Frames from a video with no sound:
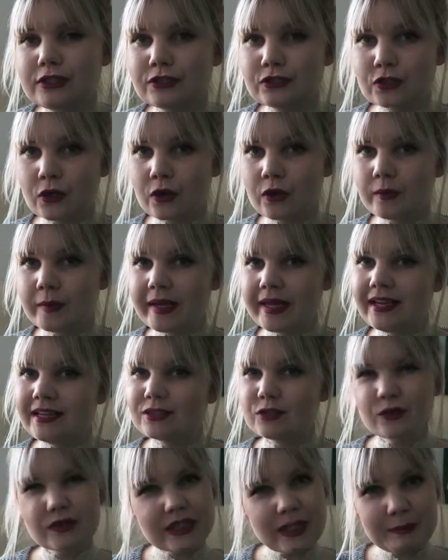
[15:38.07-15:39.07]
Sorbet
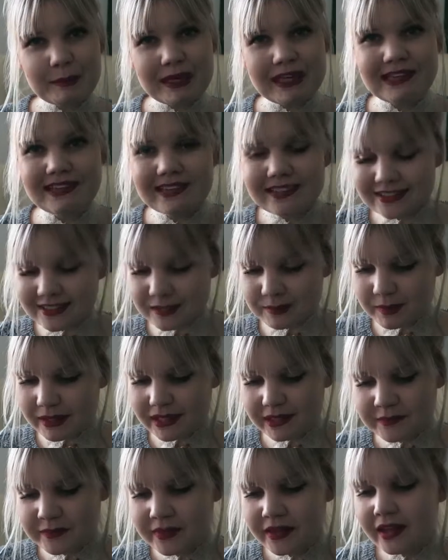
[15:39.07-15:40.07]
is really appealing to me.